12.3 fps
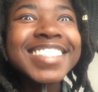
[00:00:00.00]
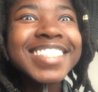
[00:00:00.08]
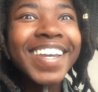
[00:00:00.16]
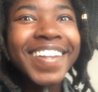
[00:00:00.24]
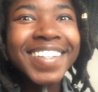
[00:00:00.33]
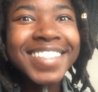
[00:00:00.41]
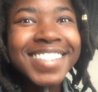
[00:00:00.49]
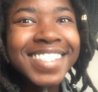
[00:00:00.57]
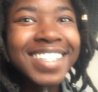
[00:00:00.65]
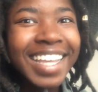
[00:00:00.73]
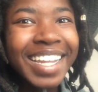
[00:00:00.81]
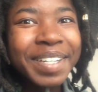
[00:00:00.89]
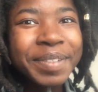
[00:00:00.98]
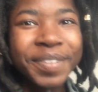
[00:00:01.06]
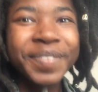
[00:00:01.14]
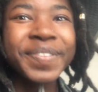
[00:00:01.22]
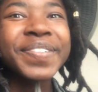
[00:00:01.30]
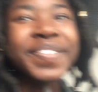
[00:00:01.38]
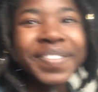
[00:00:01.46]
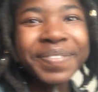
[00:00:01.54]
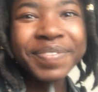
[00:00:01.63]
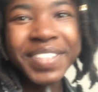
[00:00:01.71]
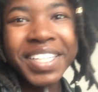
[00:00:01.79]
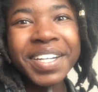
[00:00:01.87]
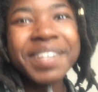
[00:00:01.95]
shout out to like
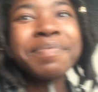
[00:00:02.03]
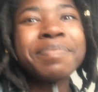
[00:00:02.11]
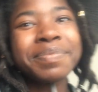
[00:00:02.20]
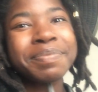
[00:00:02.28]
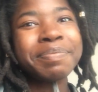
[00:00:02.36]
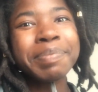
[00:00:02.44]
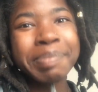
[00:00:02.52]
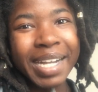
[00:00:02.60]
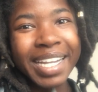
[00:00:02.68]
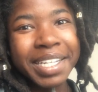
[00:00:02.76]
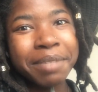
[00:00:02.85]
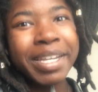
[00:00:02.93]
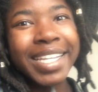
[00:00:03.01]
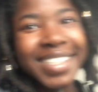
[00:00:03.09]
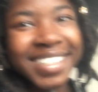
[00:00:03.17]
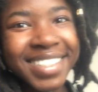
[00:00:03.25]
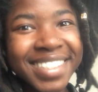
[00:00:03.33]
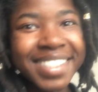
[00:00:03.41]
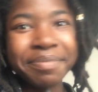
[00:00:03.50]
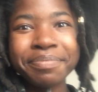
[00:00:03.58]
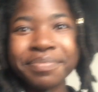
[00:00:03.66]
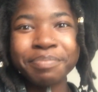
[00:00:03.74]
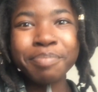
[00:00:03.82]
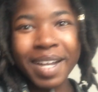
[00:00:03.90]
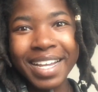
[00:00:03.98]
young botany majors and
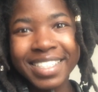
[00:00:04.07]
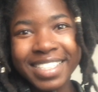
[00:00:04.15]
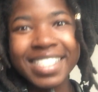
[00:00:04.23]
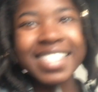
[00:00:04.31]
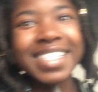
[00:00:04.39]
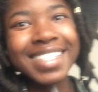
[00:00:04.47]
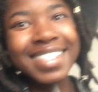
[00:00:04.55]
botanists